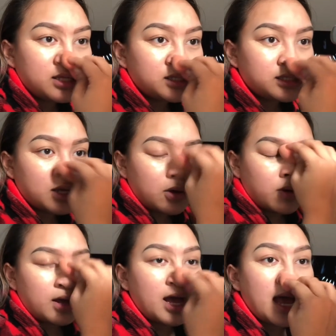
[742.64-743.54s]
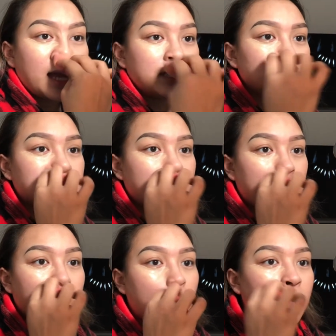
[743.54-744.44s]
So I just was
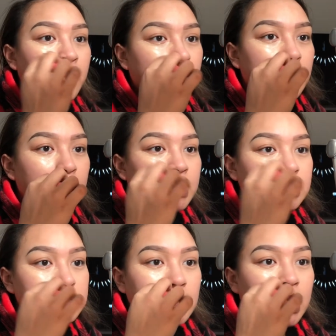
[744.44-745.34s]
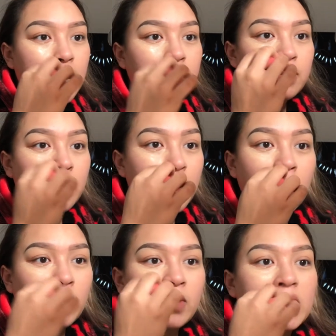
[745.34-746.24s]
like, oh my goodness, like, I don't
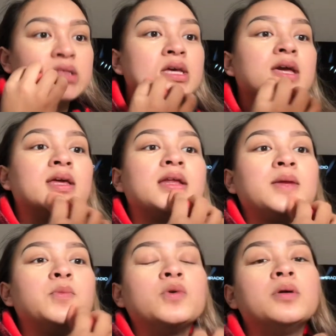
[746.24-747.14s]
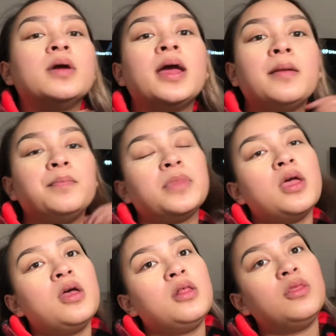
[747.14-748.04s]
know if I could take it anymore. And
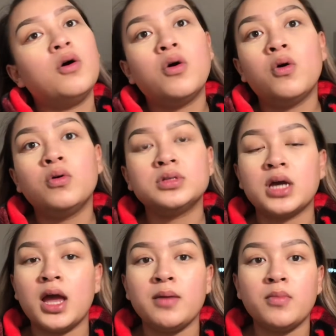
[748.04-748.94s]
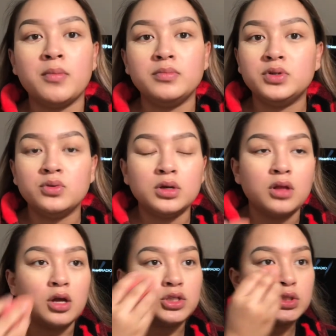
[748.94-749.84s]
the whole time I'm doing
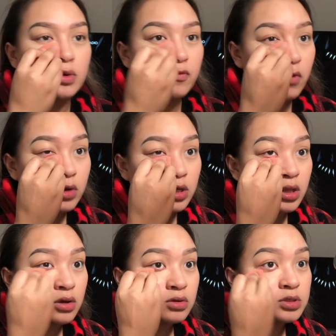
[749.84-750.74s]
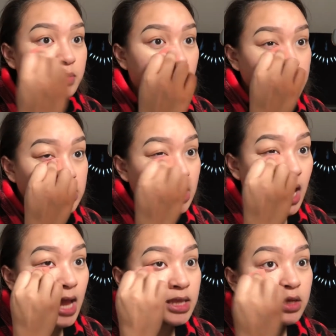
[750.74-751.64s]
laundry or folding clothes, Brandon's like,
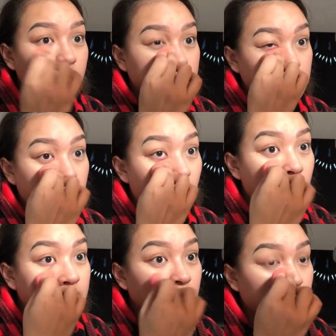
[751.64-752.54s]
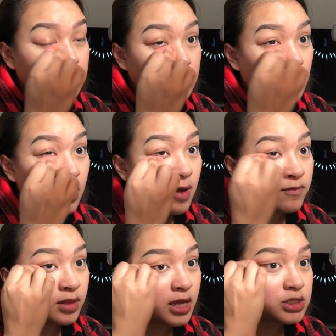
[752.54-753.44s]
I think we should go. I think we should go. I
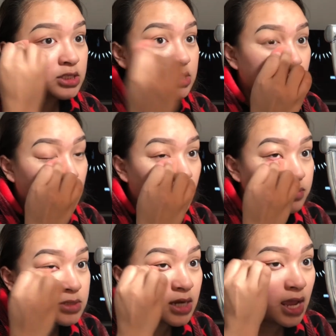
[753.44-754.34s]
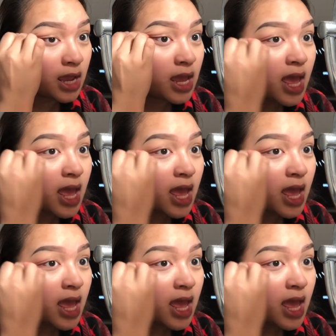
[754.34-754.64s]
feel like she's gonna come today.